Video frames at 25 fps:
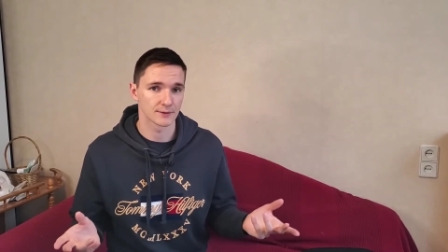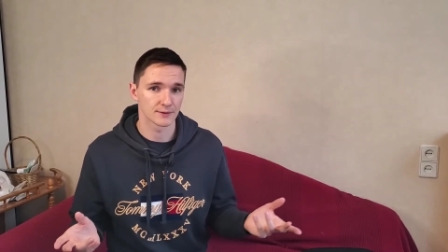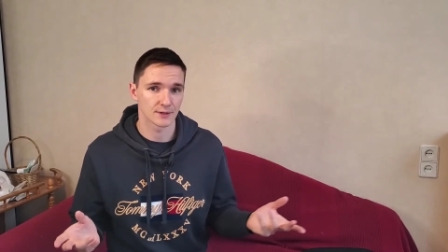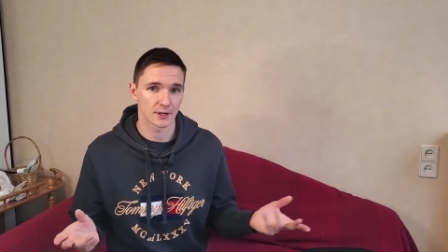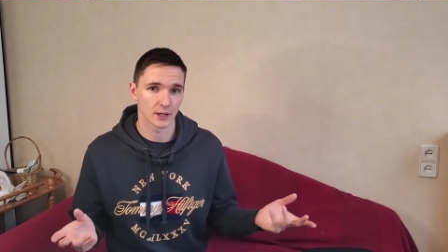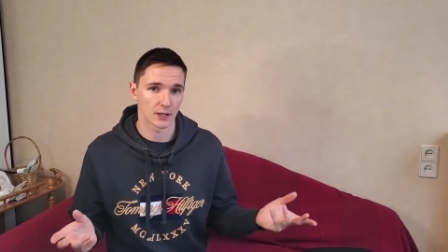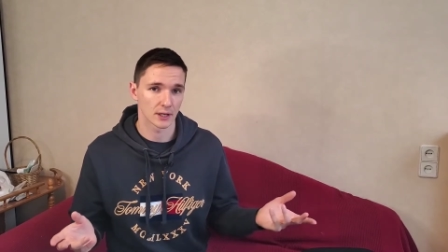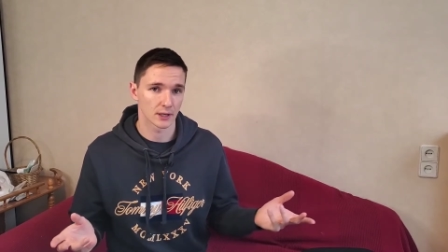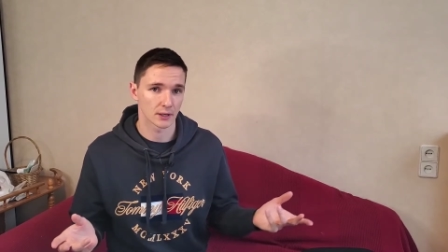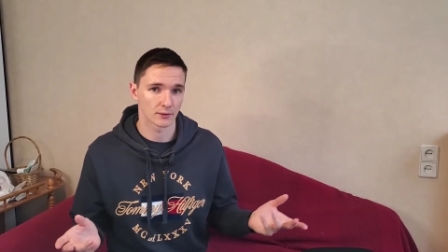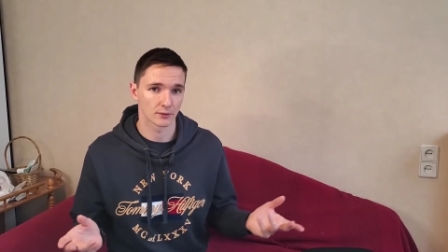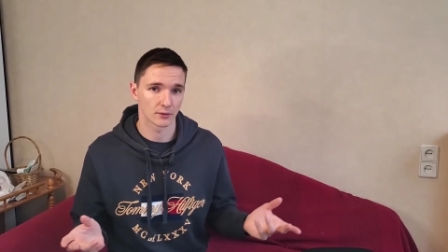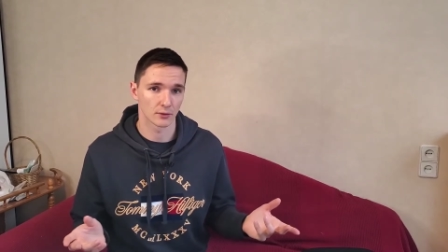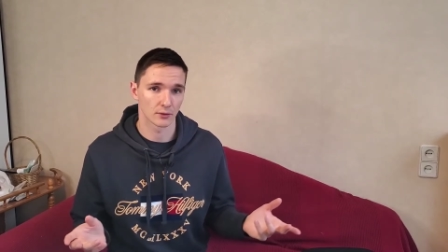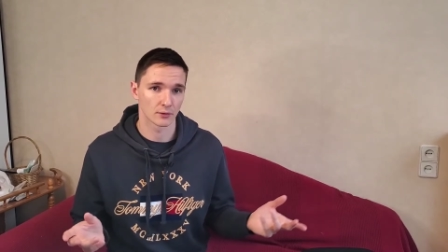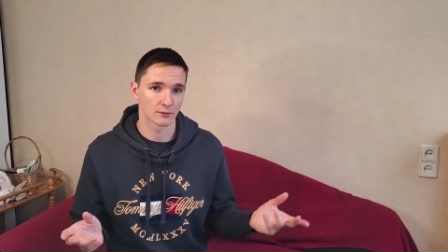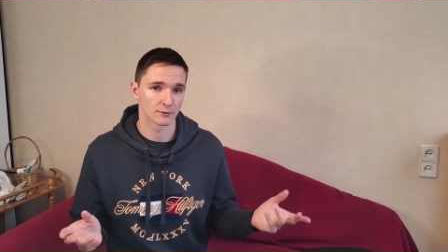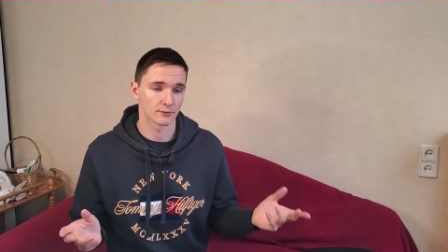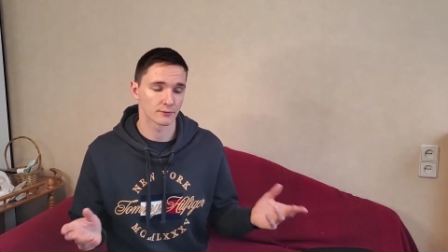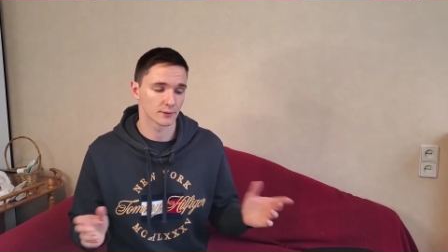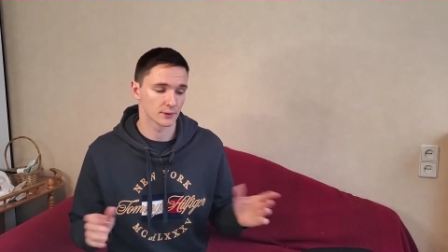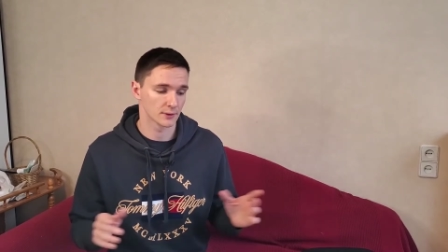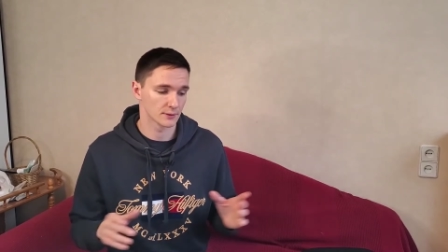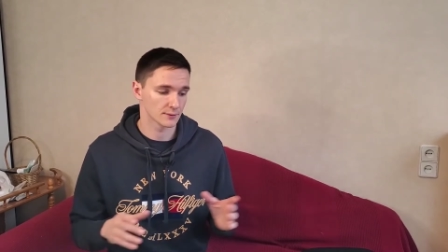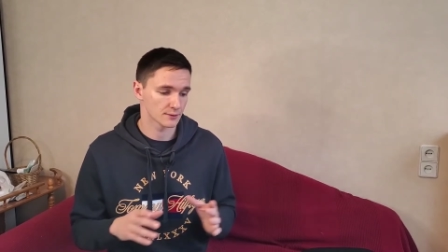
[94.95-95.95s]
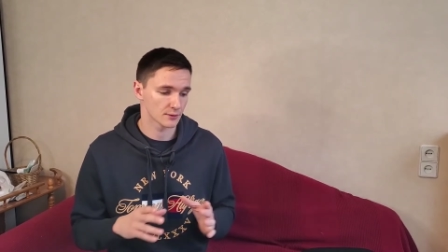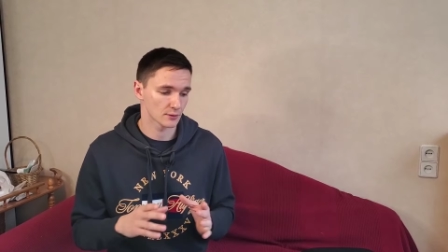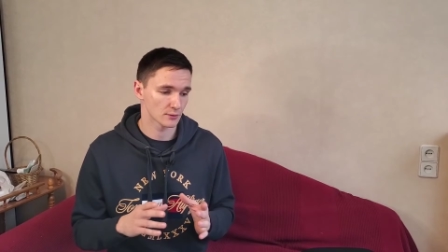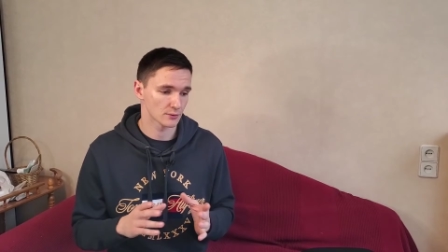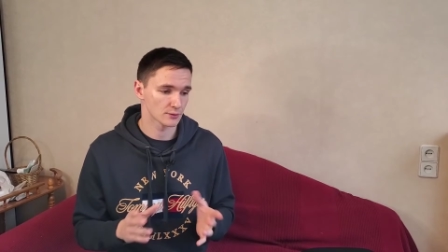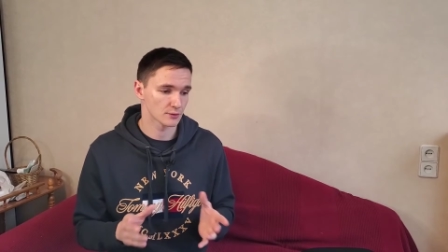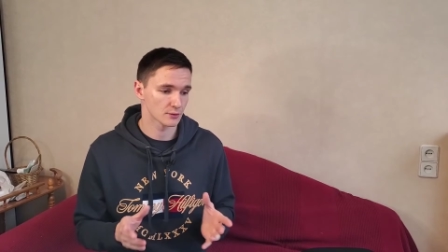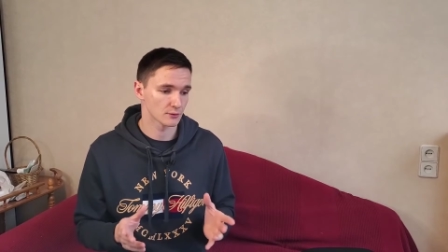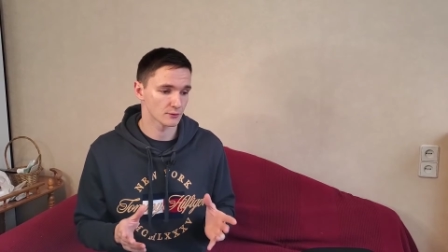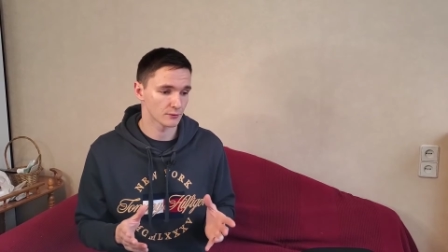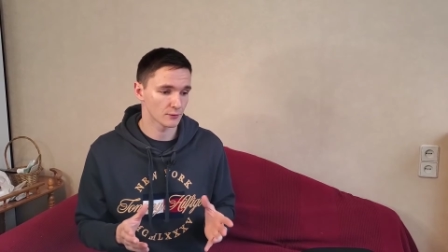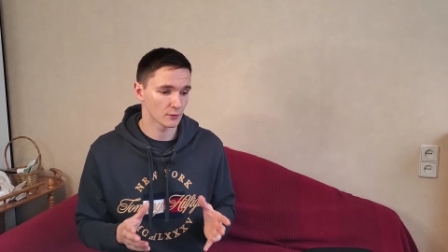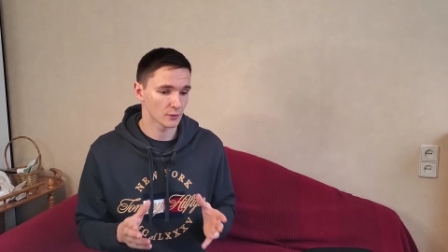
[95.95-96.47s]
sciatic nerve, and so on and
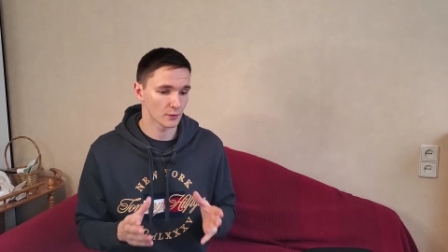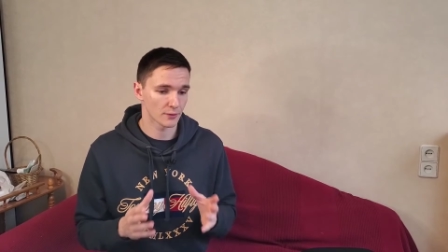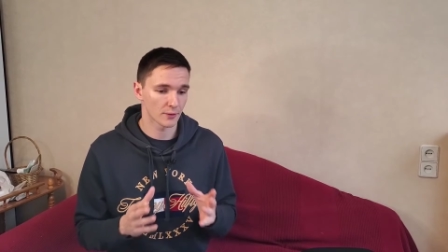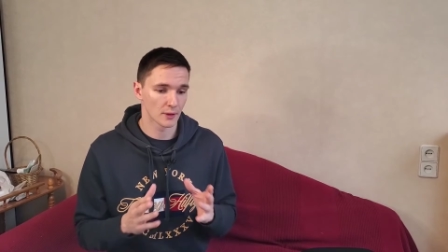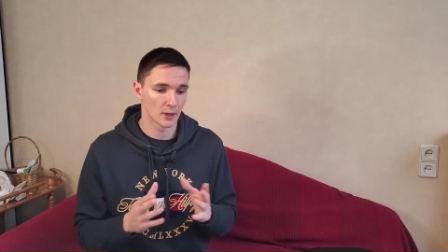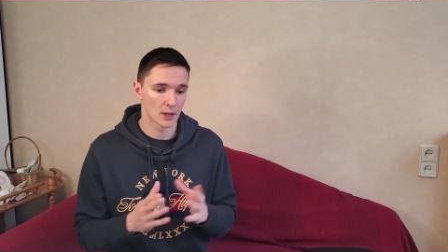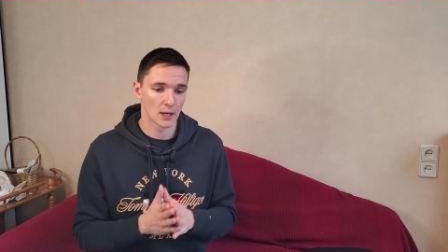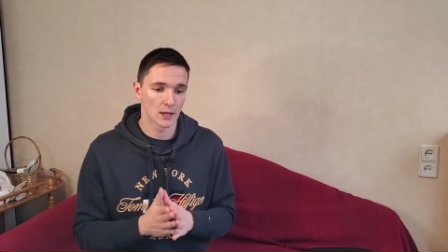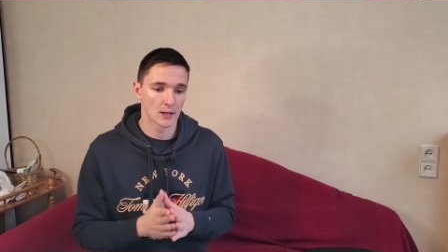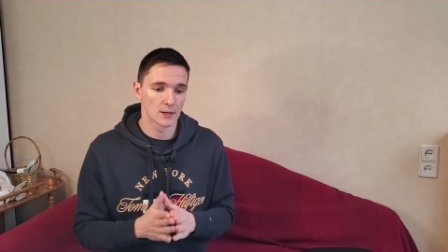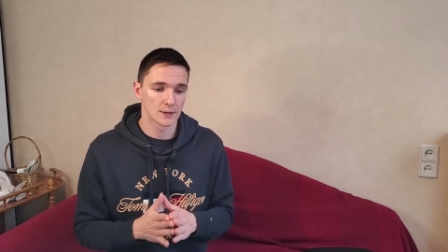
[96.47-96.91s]
so forth.